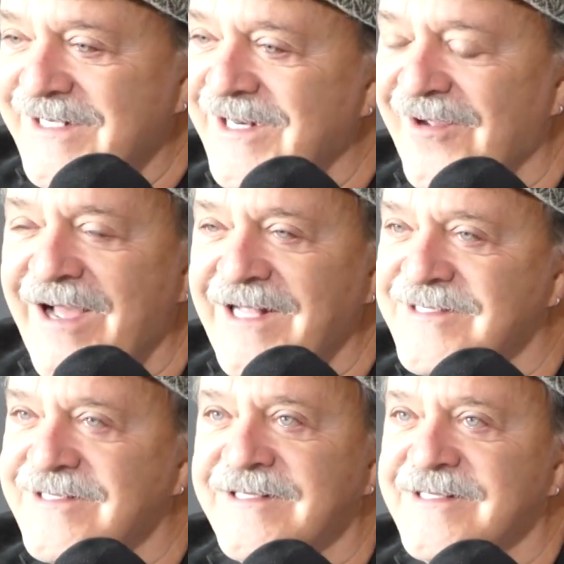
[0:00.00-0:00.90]
No,
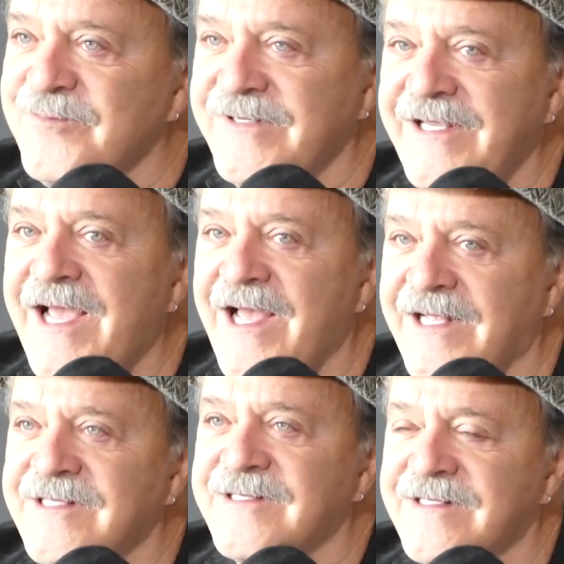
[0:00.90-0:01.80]
it's just,
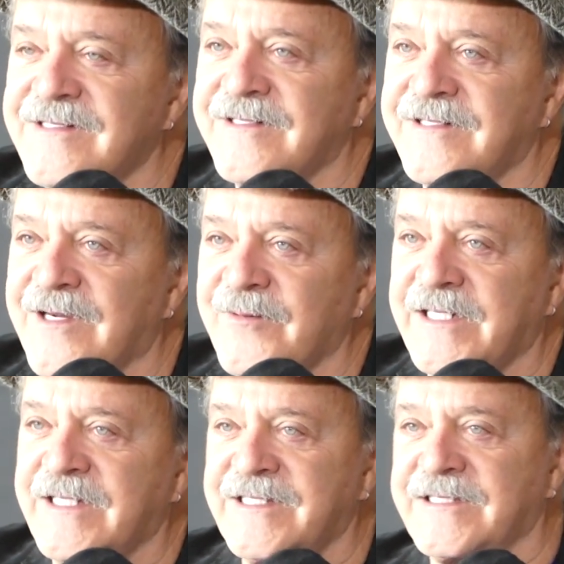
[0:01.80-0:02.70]
yeah, it's, it's a terrible,
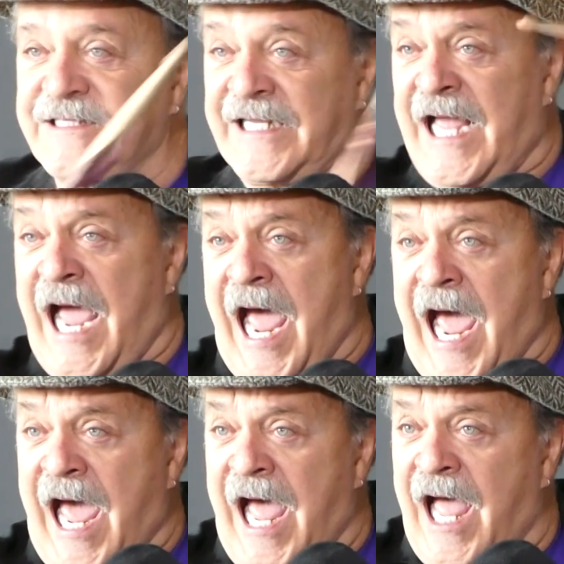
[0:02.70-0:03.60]
yeah, just,
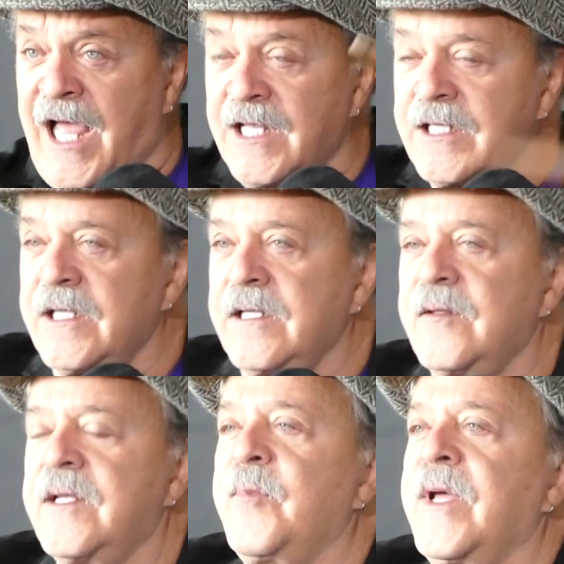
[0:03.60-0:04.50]
yeah,
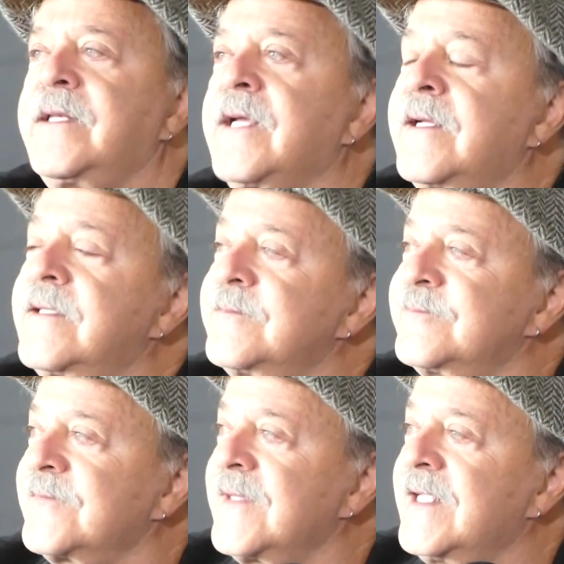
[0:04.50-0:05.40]
but, uh,
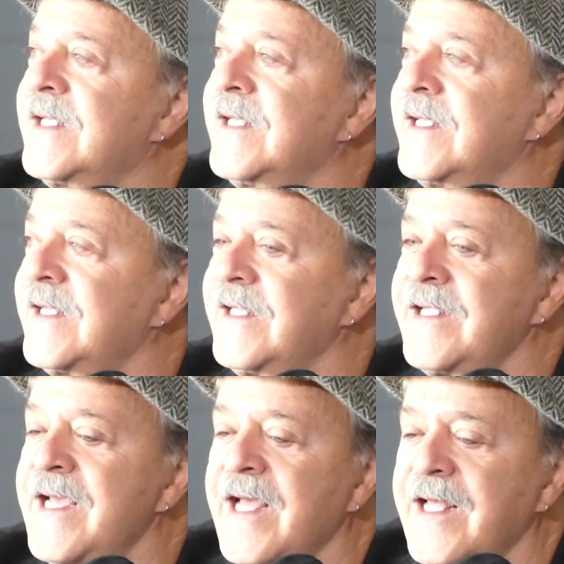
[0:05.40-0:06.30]

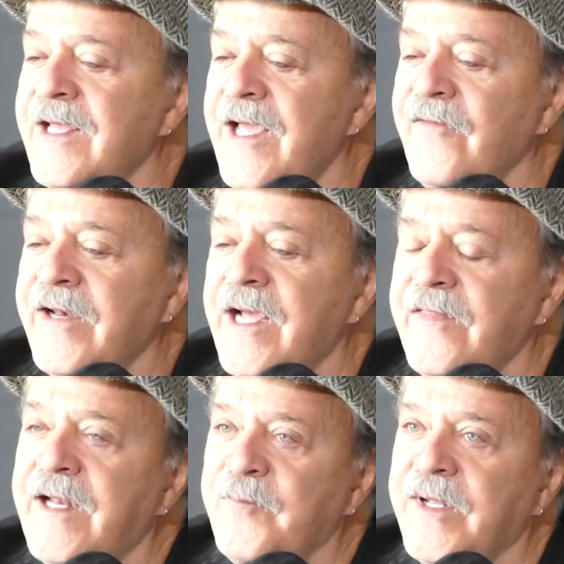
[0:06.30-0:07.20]
yeah, every now
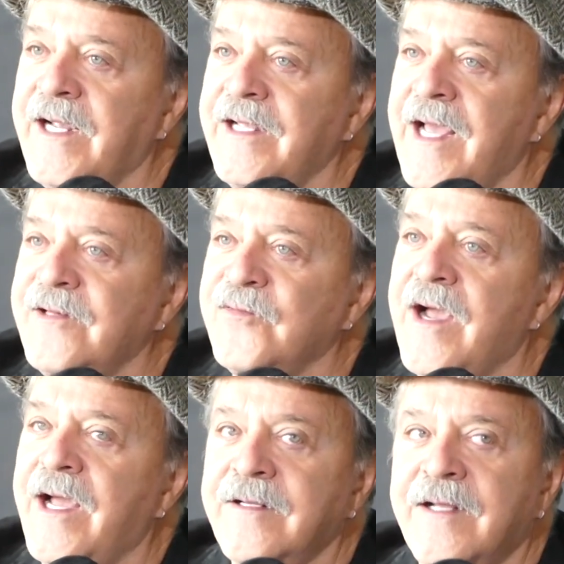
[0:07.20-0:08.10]
and then, but I, I
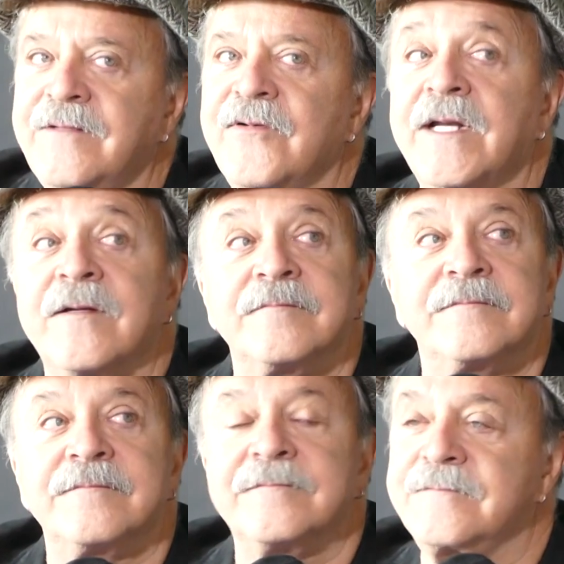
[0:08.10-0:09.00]
try. I try to,
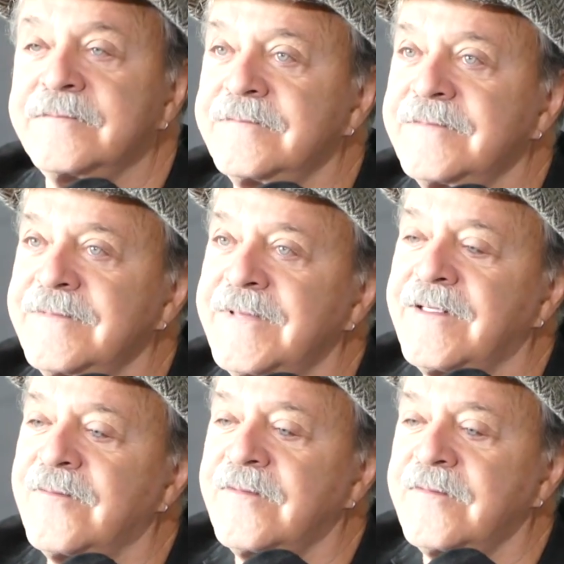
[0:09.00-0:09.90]
you
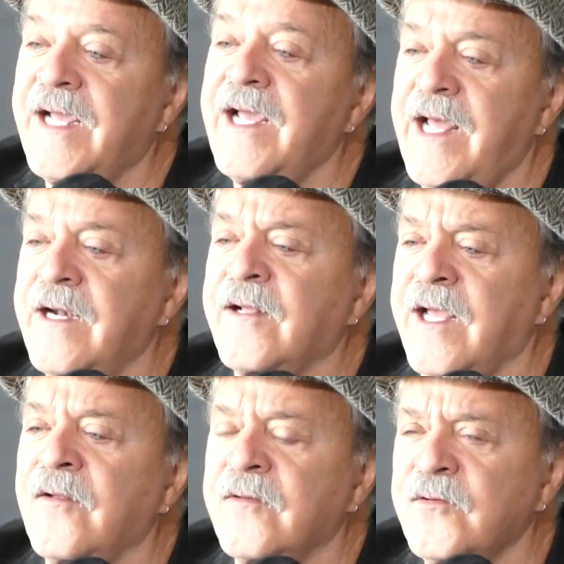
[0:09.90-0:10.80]
know, I had an
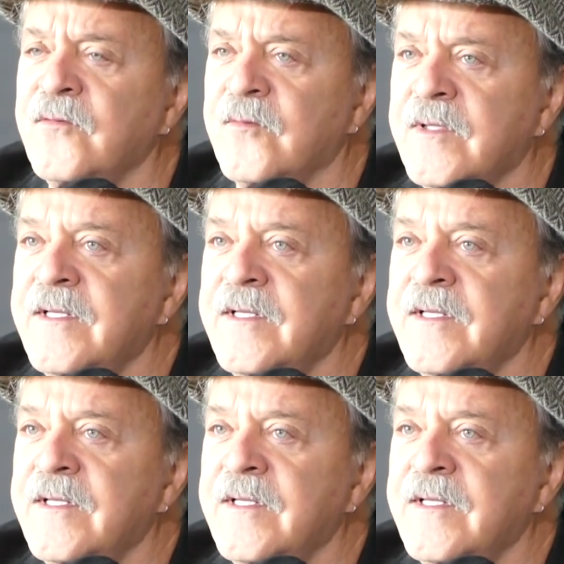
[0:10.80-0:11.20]
accountant who,